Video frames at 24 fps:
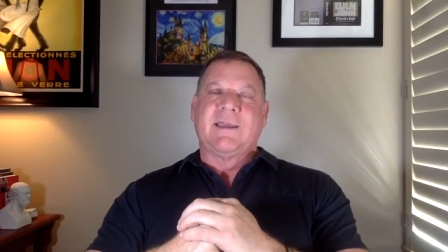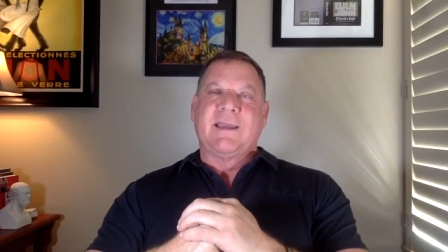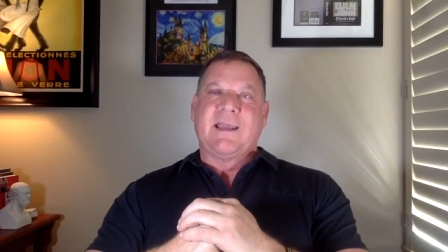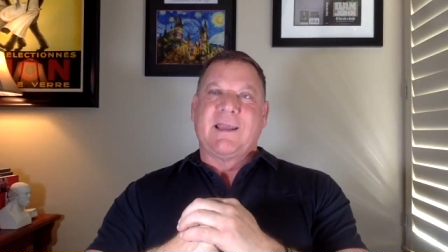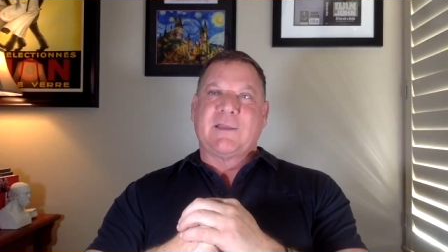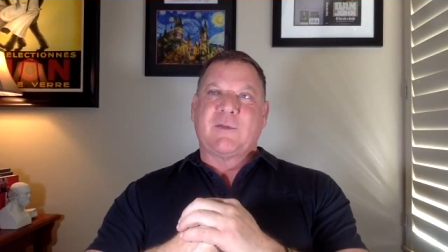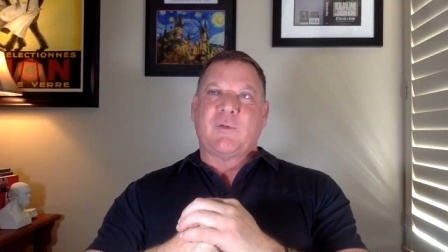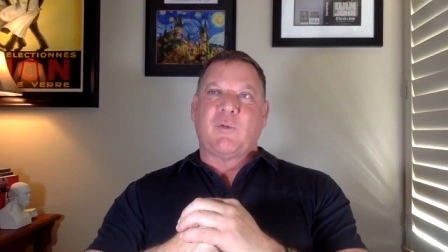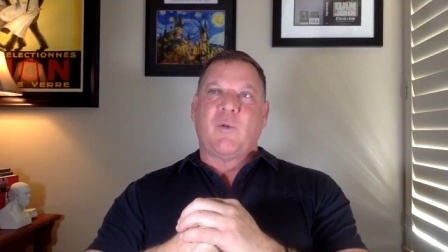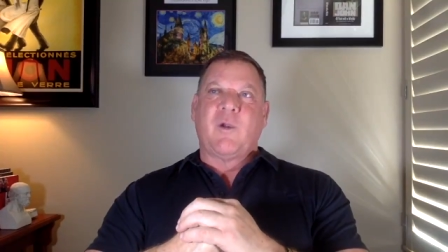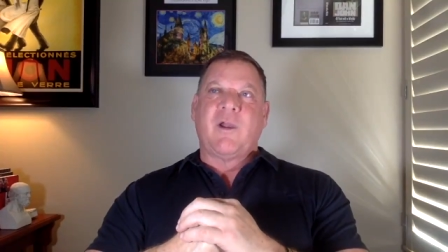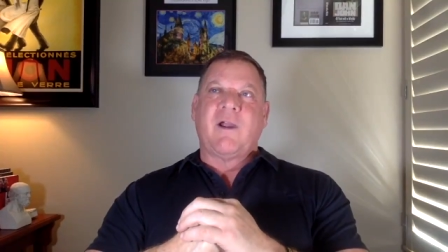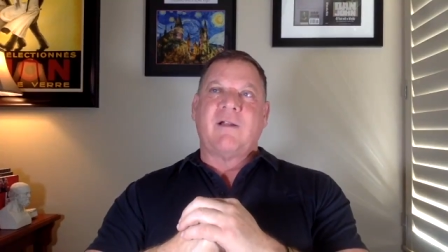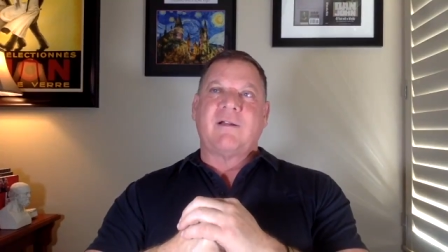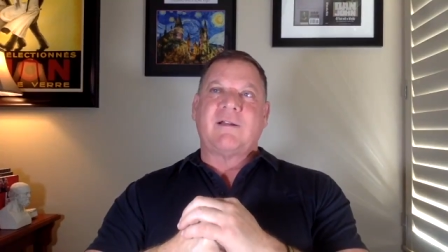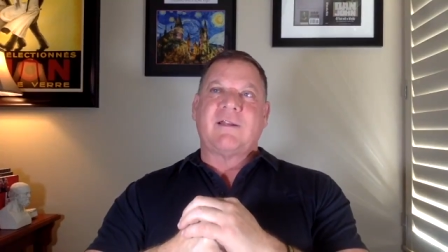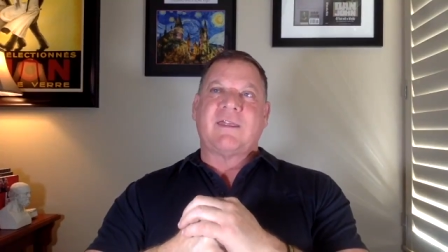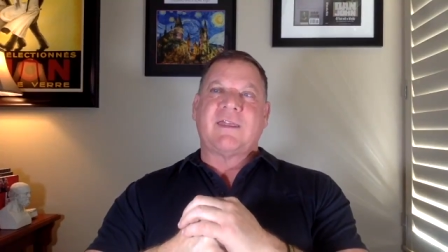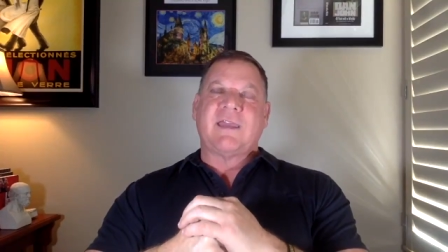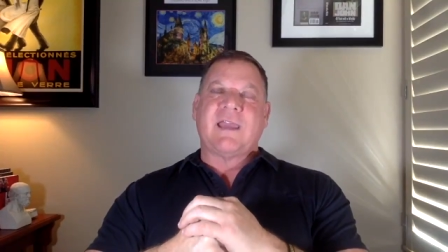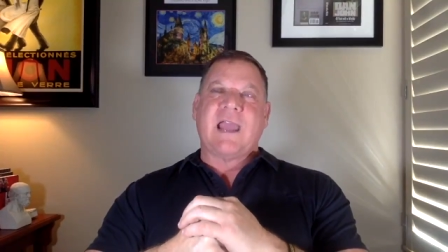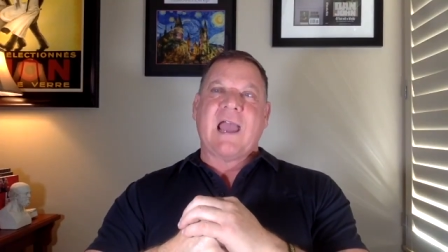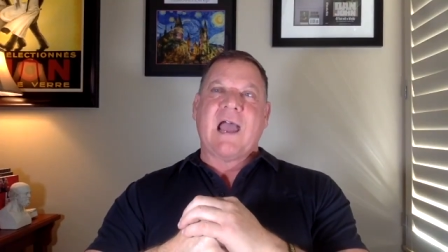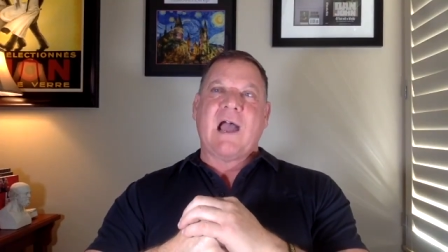it's weird to
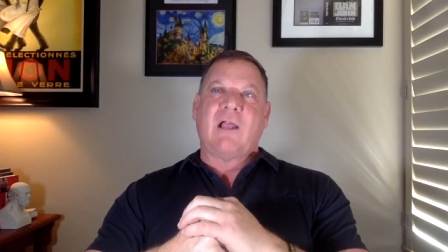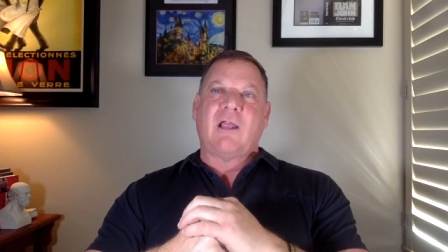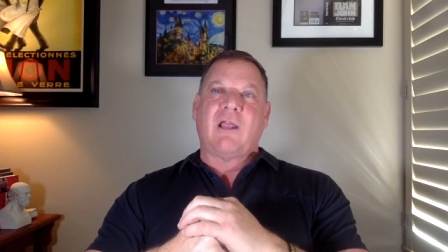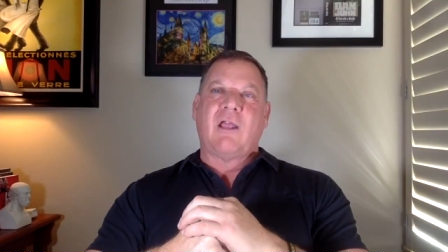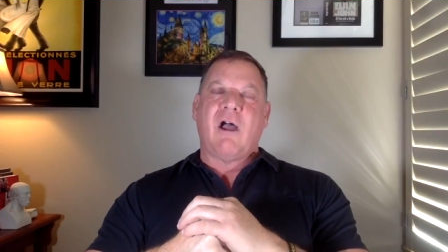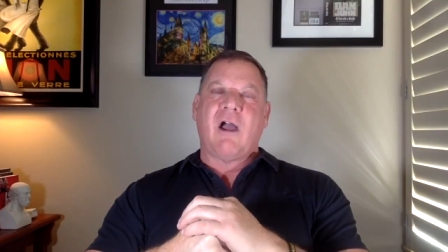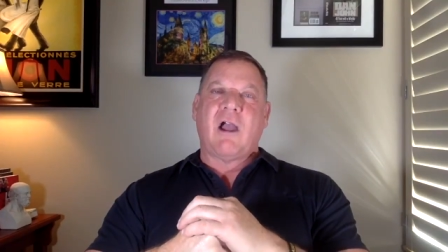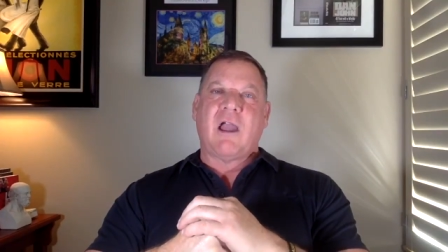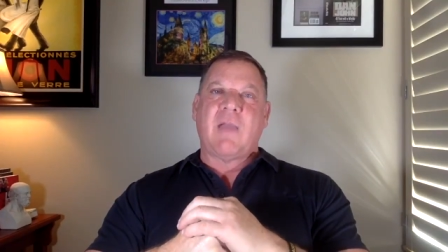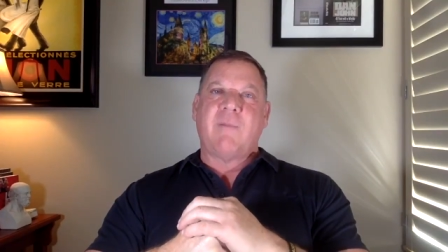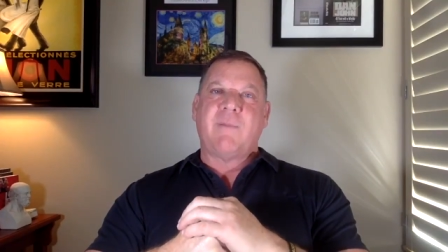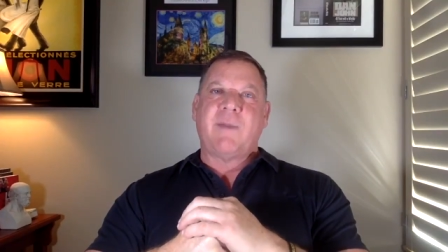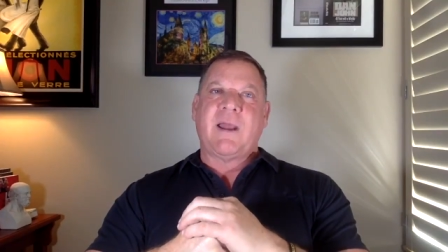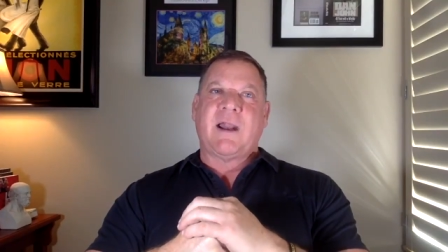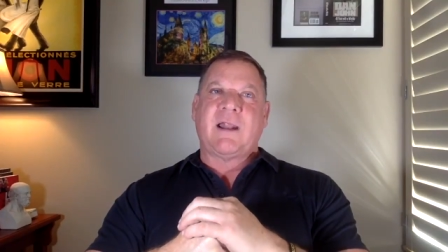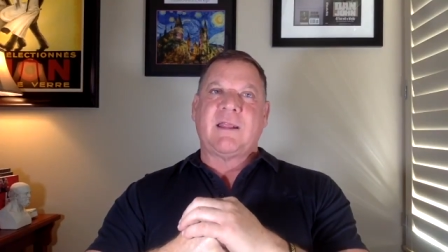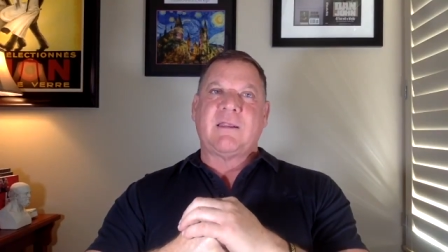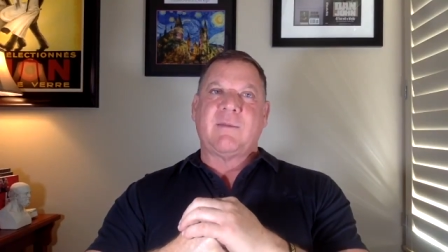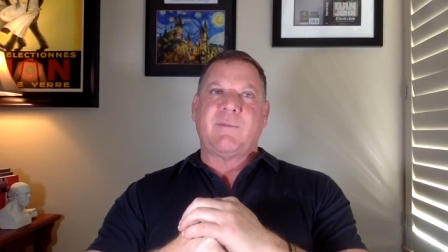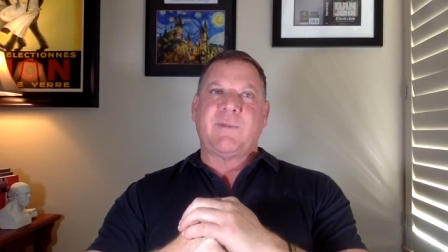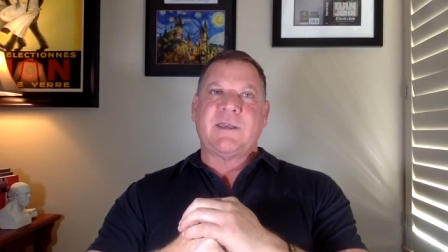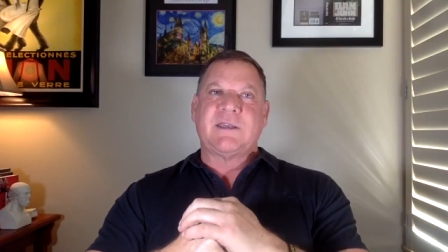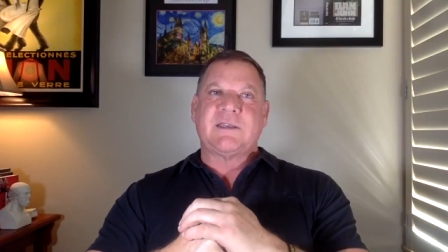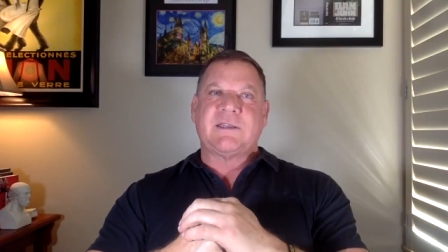think how long I've been
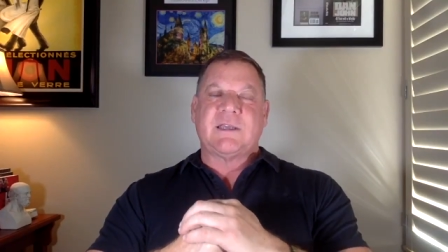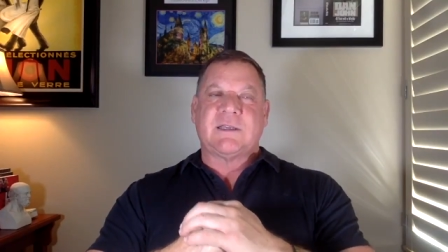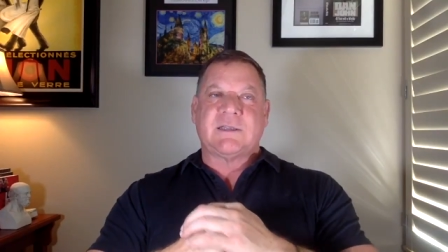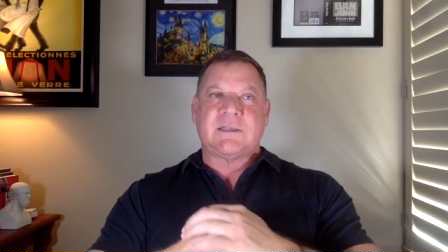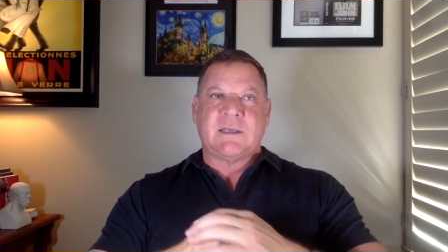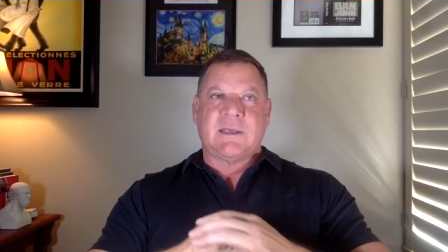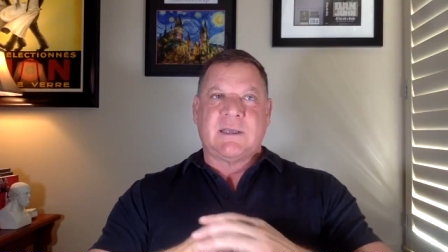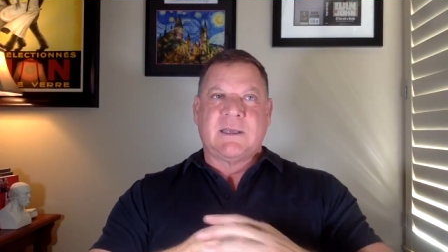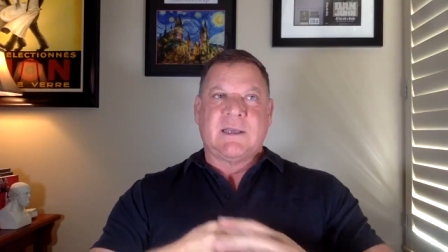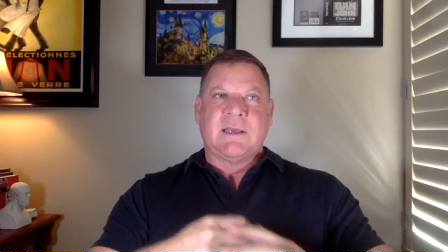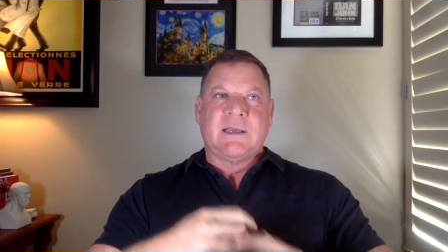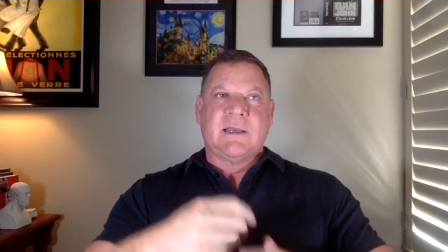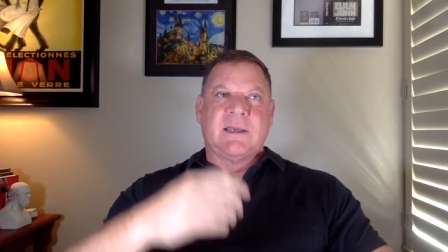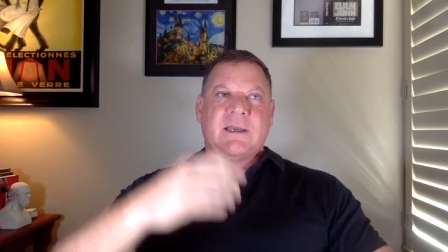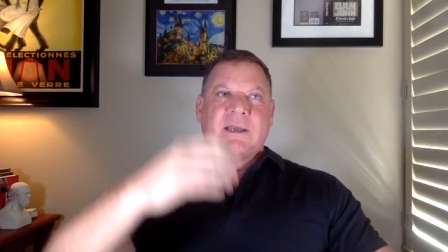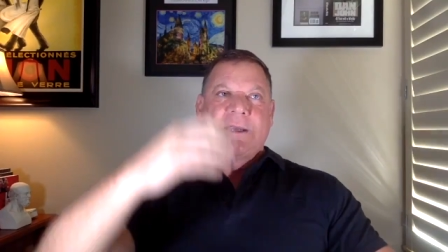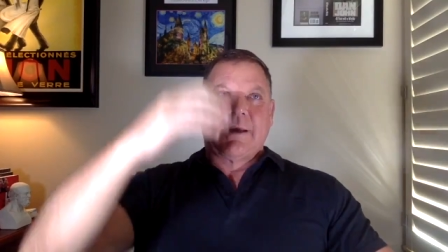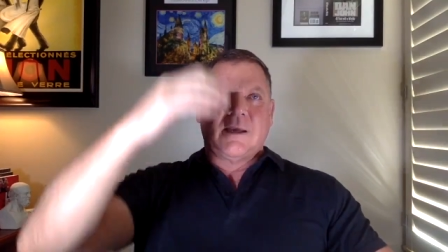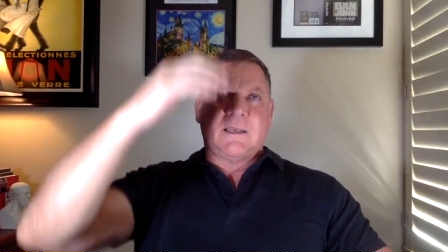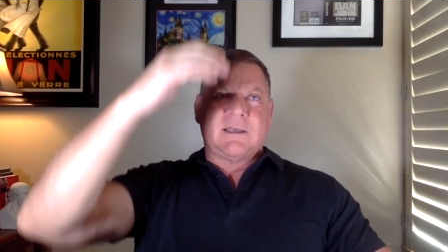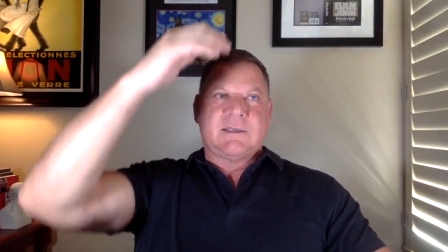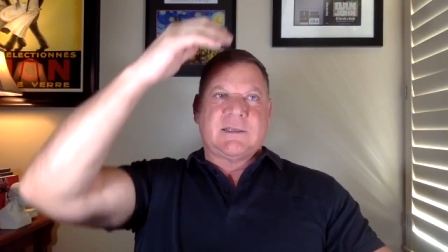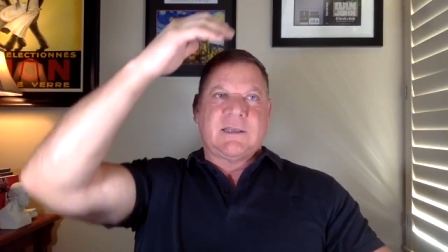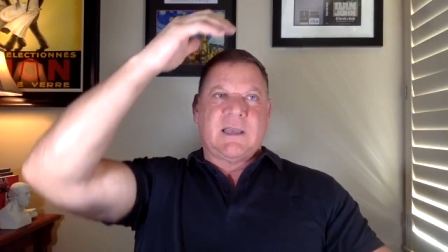in the business
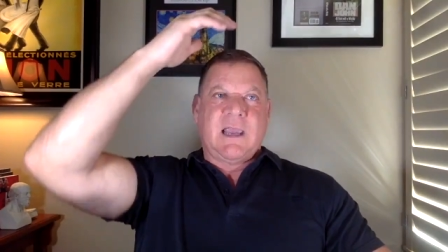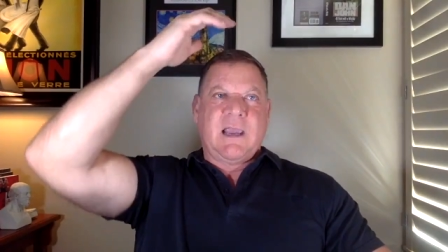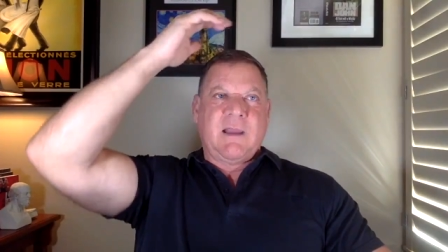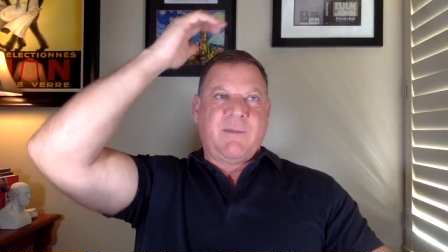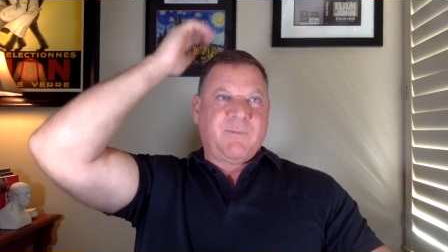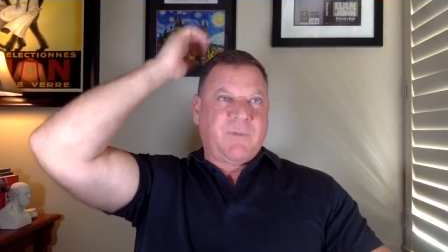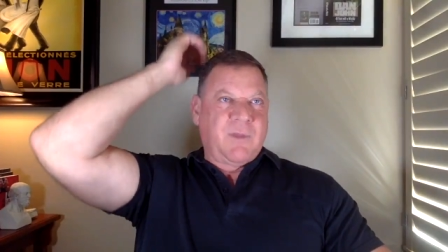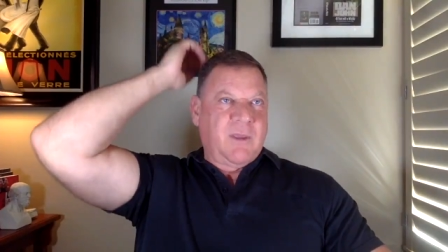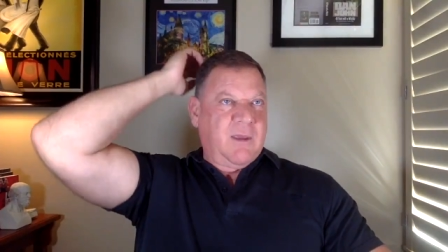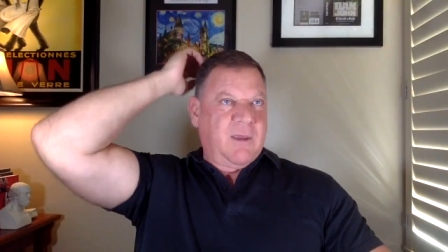because a